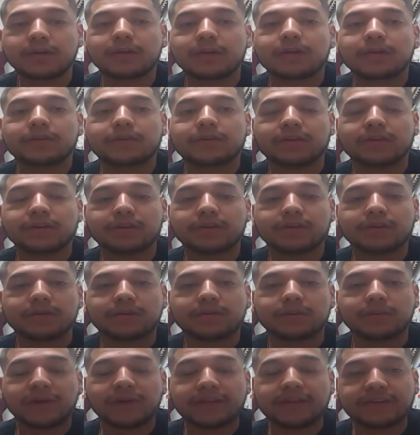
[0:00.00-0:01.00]
the
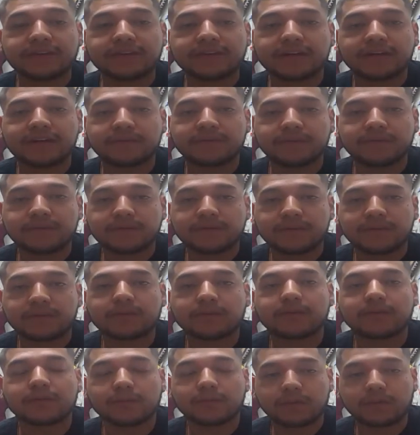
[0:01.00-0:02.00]
wait time
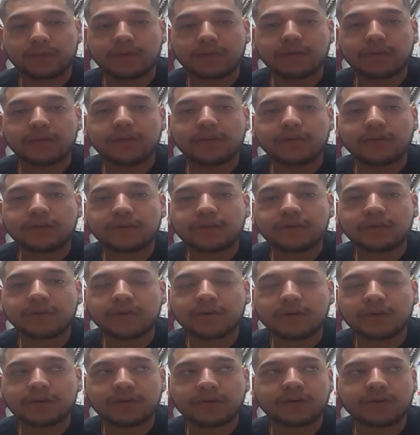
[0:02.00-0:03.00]
is
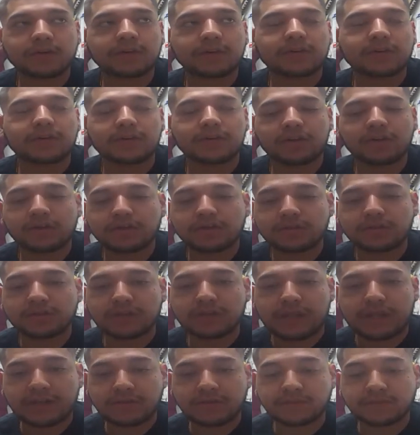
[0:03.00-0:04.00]
longer than
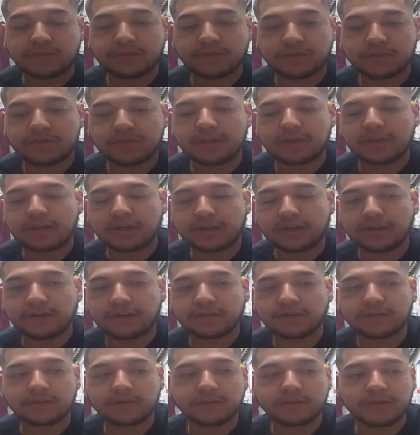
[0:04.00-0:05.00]
it
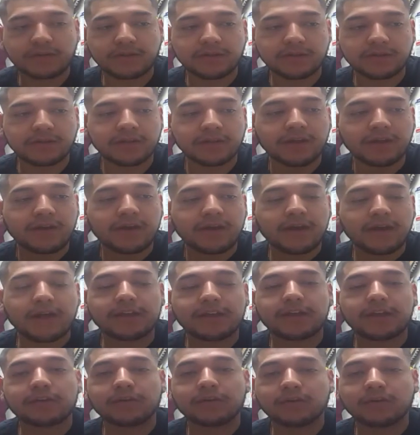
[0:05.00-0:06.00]
needs to be,
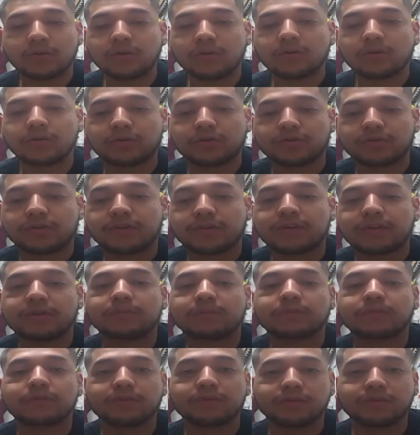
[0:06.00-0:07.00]
and the to-go orders need
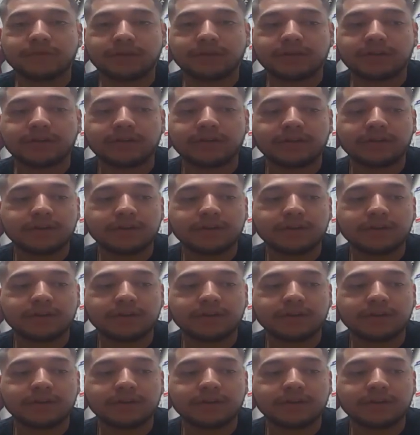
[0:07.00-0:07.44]
improving.